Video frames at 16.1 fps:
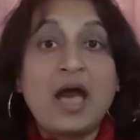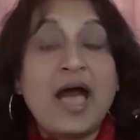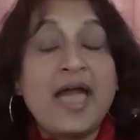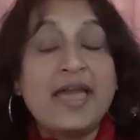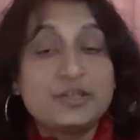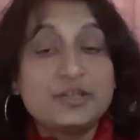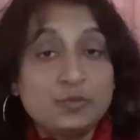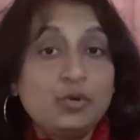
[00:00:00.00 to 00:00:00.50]

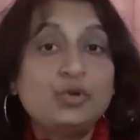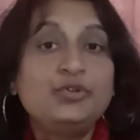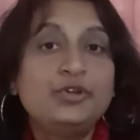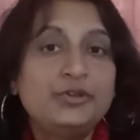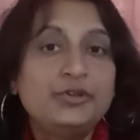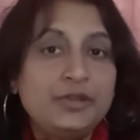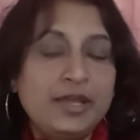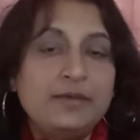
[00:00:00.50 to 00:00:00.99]
I explored
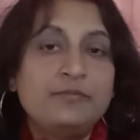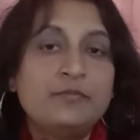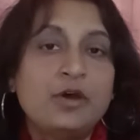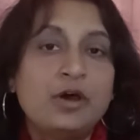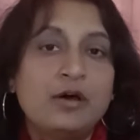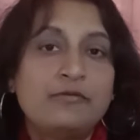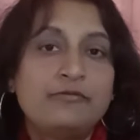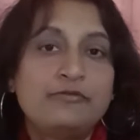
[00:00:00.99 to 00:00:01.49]
the theme
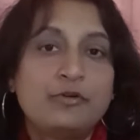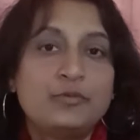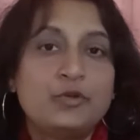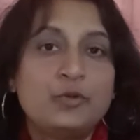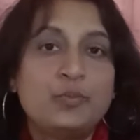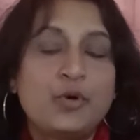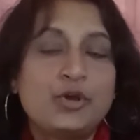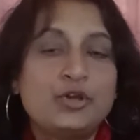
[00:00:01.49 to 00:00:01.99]
from
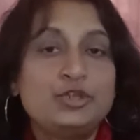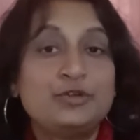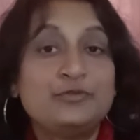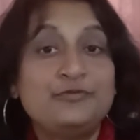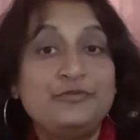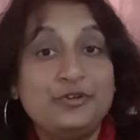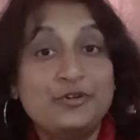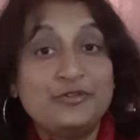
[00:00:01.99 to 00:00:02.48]
the point
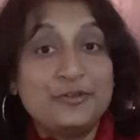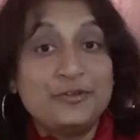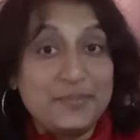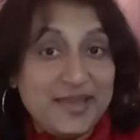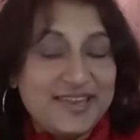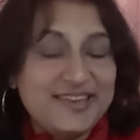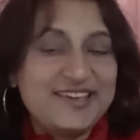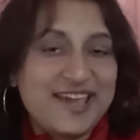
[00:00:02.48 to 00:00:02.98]
of view of the
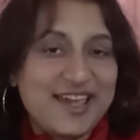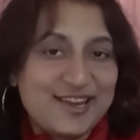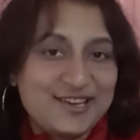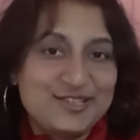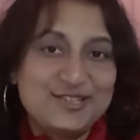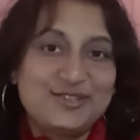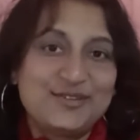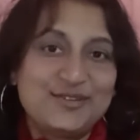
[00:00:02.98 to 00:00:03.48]
main
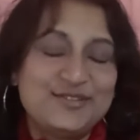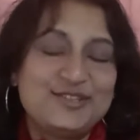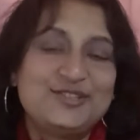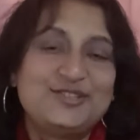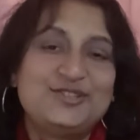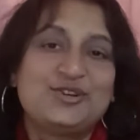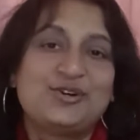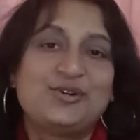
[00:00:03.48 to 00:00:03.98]
characters of the
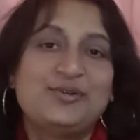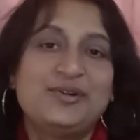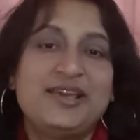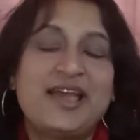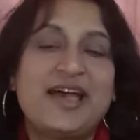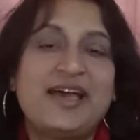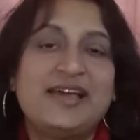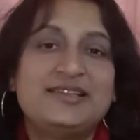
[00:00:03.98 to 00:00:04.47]

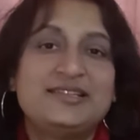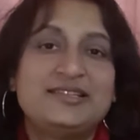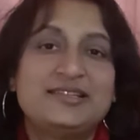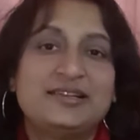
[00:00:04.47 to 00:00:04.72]
story and